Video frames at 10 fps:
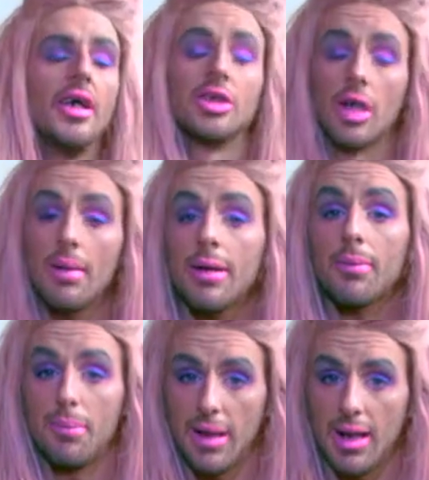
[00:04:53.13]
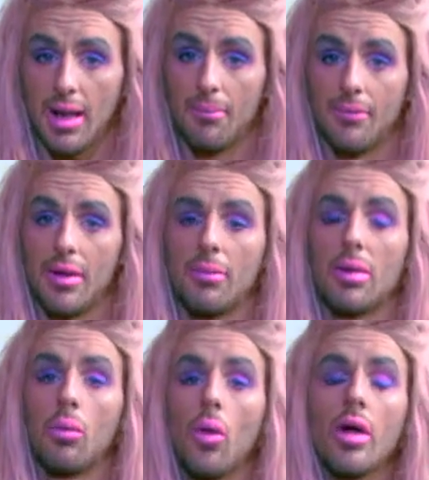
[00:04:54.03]
So I pick Biggie up, and I'm,
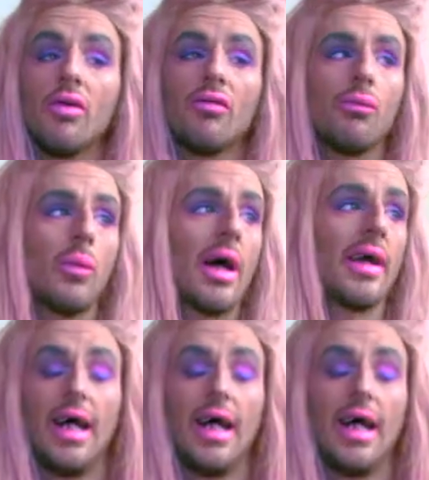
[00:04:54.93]
like, walking away,